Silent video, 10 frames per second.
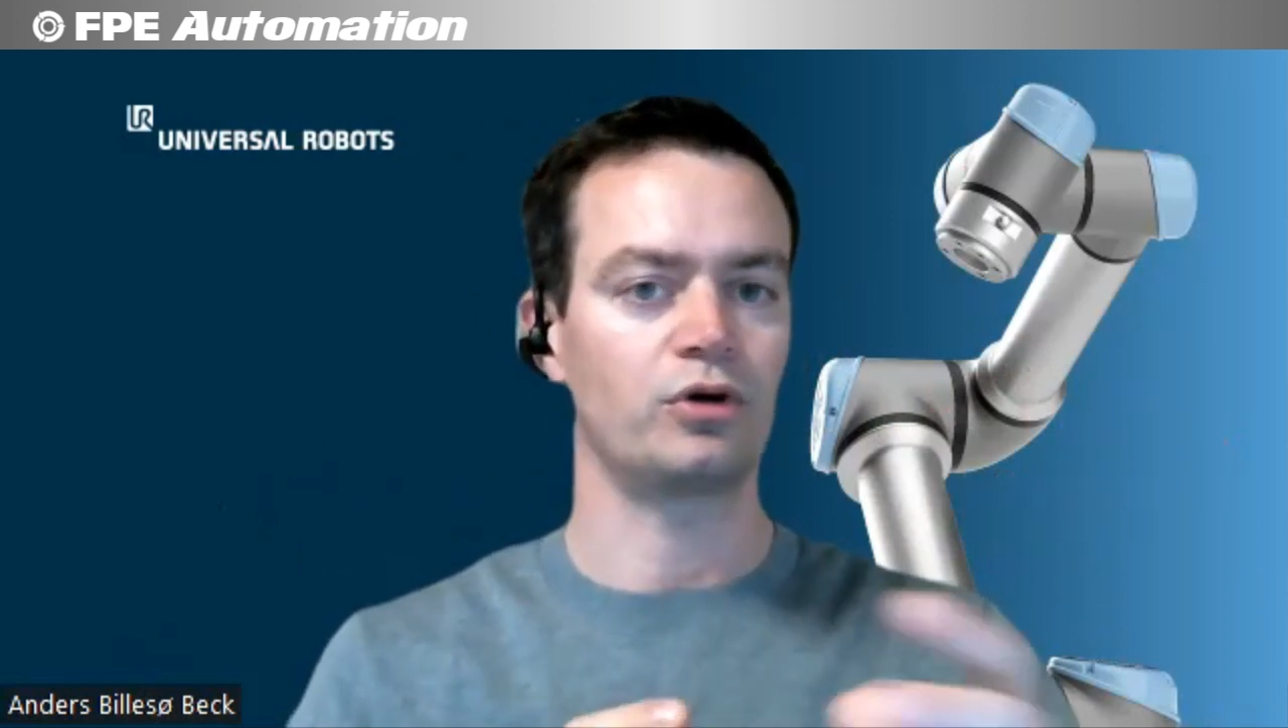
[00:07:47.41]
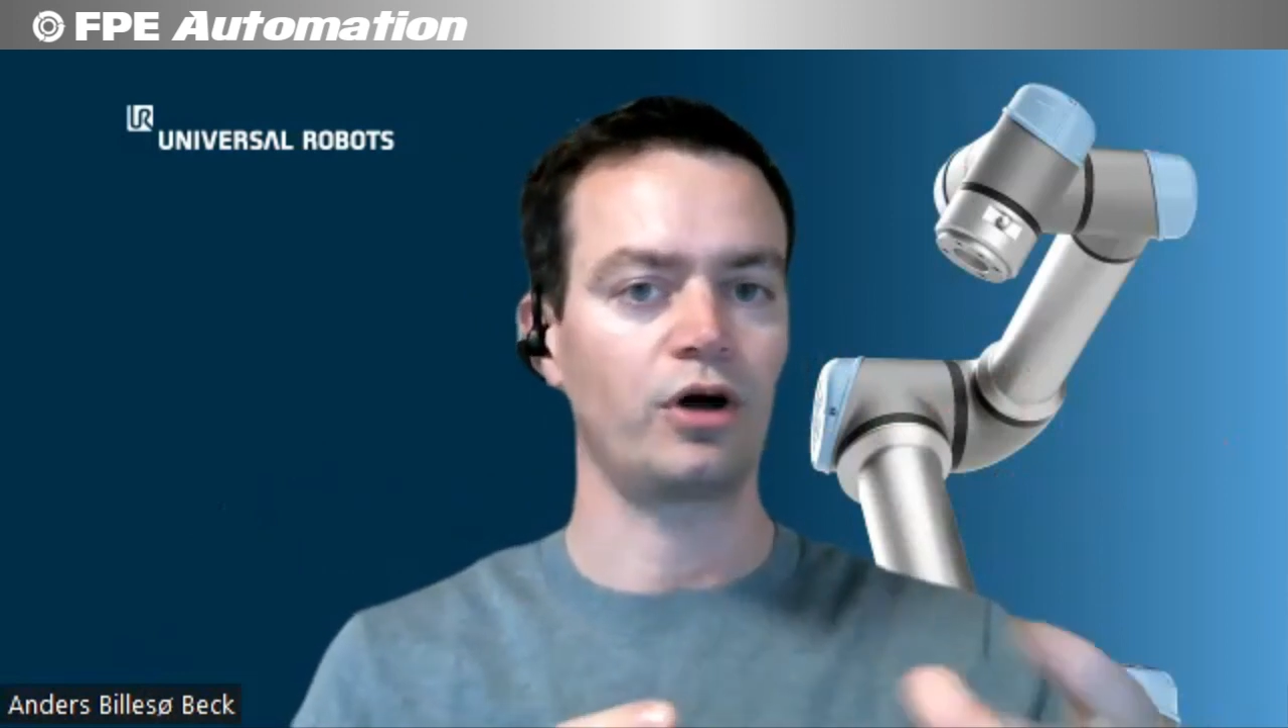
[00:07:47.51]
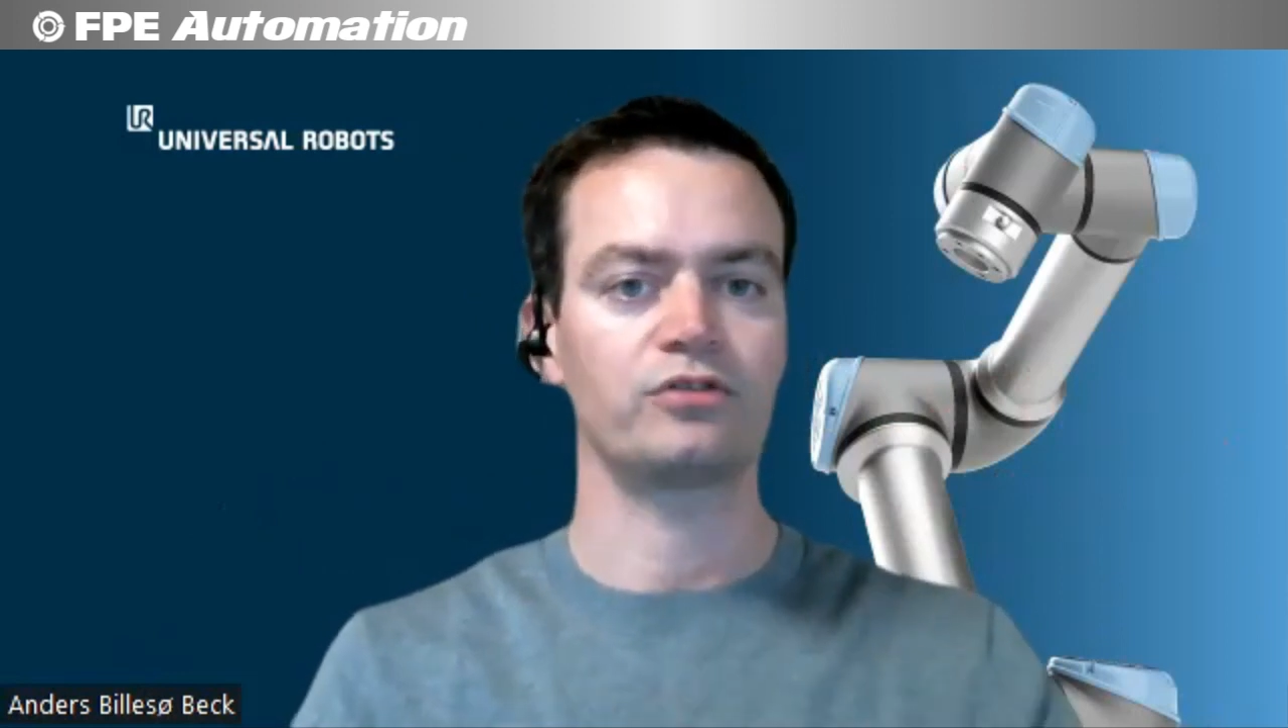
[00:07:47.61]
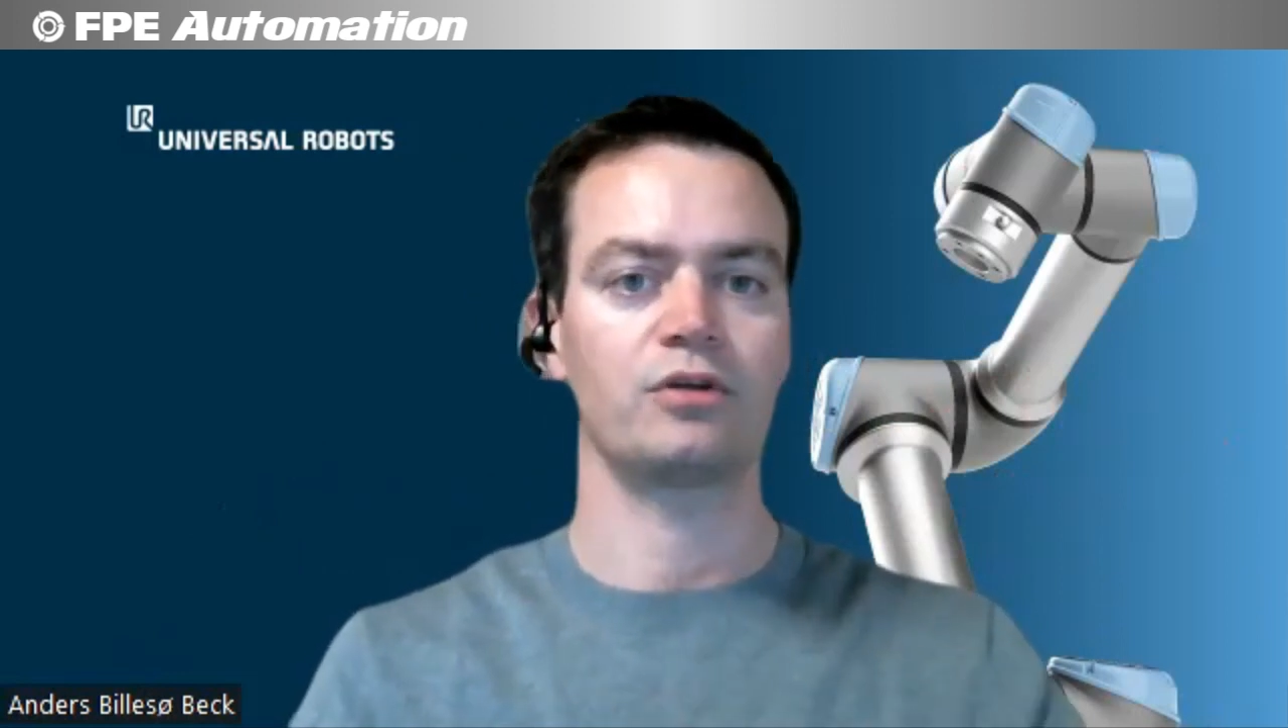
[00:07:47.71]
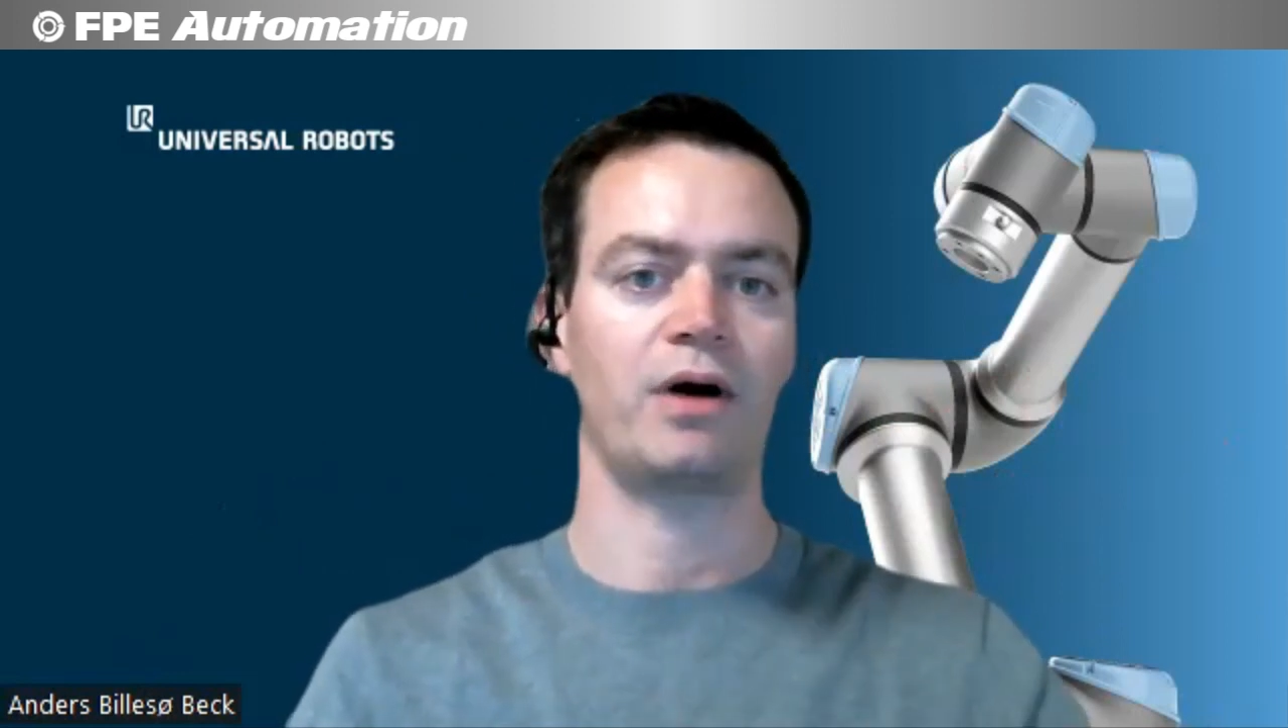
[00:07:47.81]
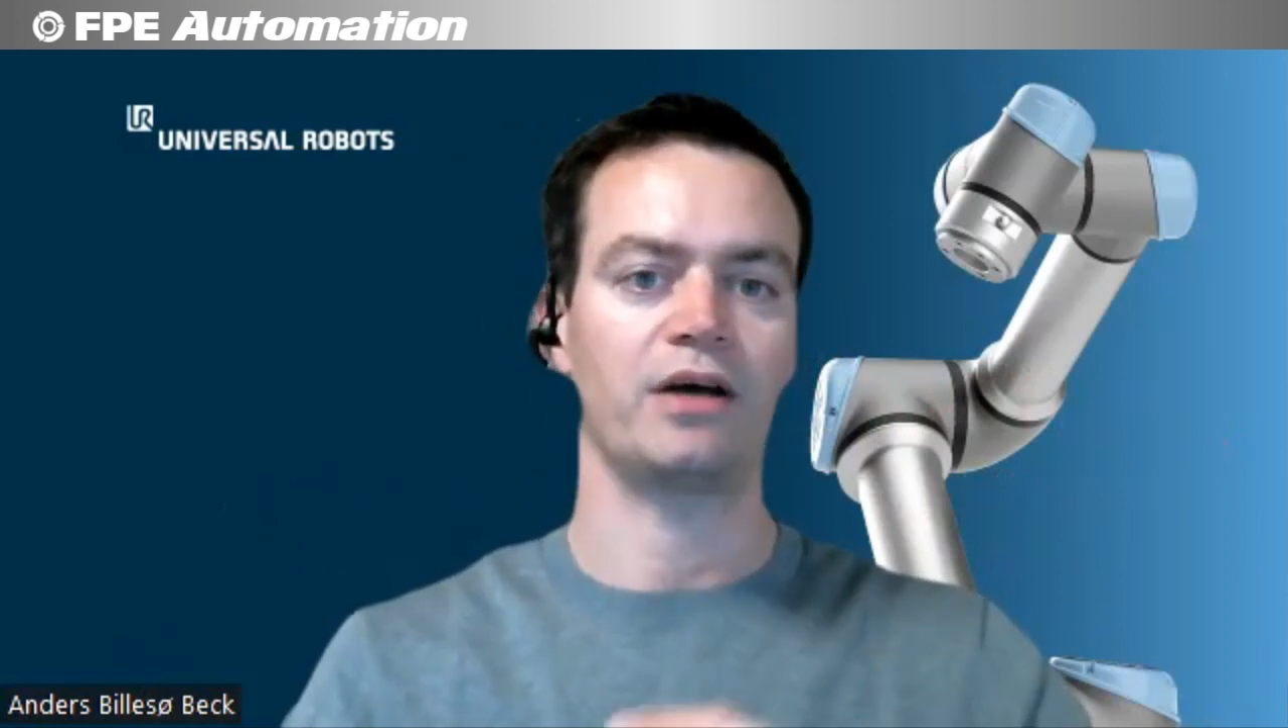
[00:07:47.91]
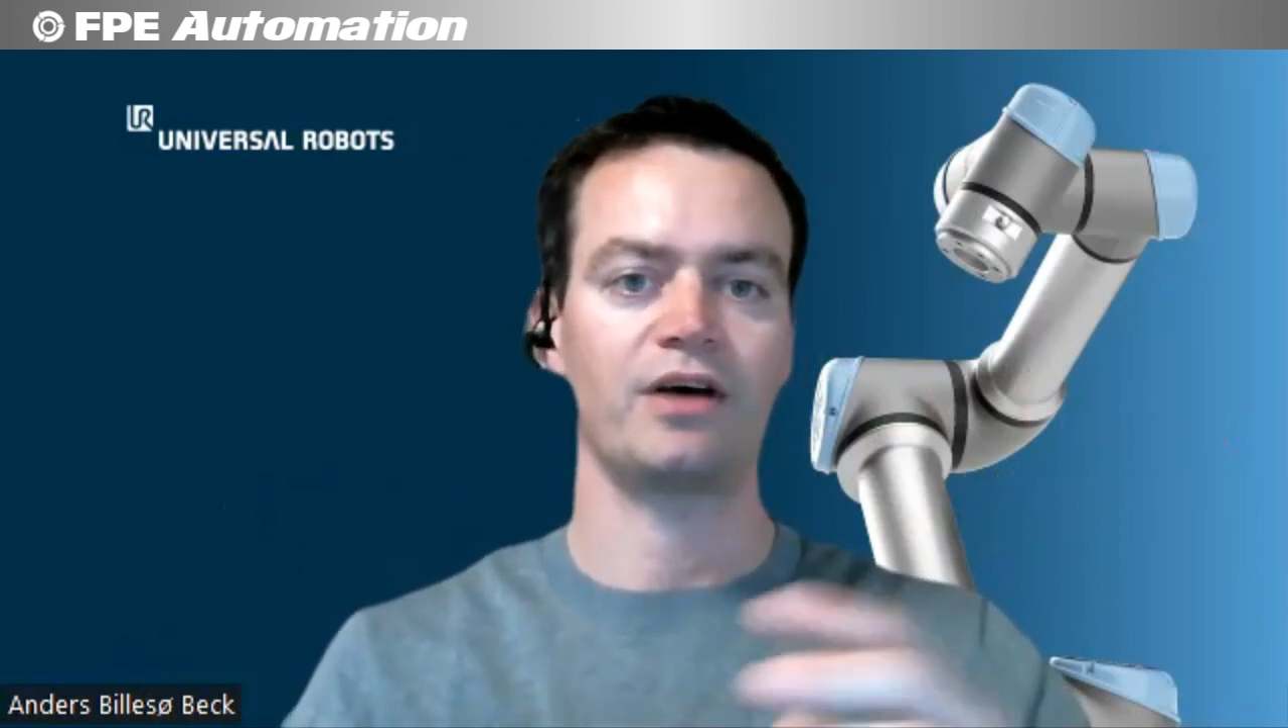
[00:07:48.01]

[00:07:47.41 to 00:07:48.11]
customize